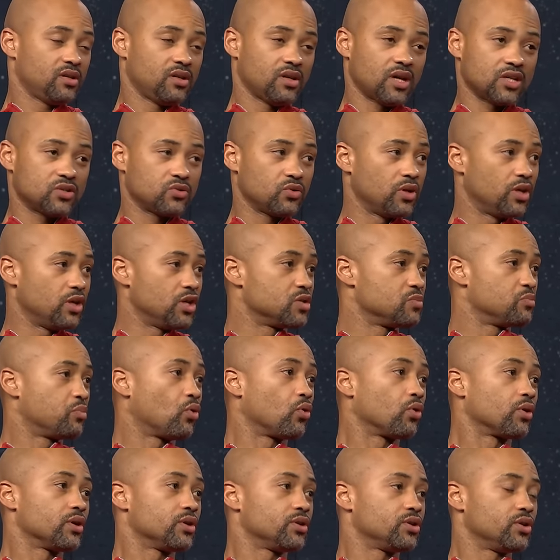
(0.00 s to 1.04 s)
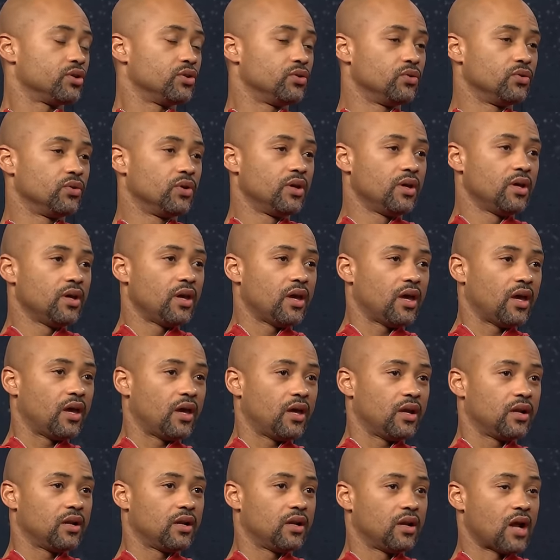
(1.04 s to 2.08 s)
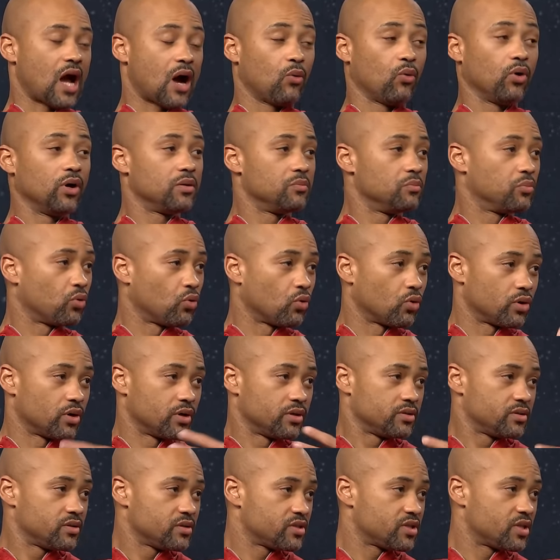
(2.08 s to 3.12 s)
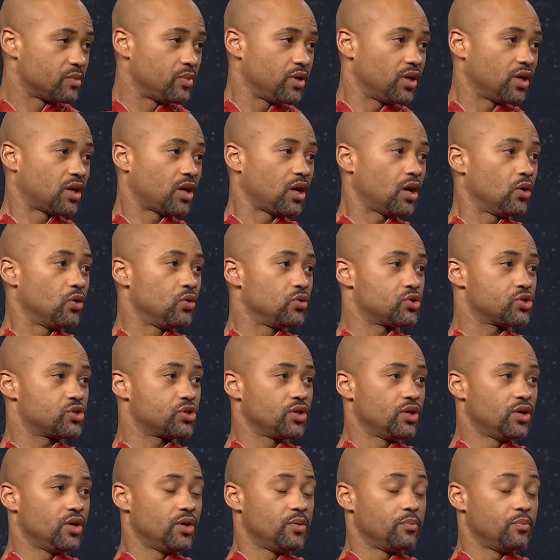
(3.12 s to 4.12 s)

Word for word: That's what he was born to do. Mm -hmm. And I wasn't born to be a coach,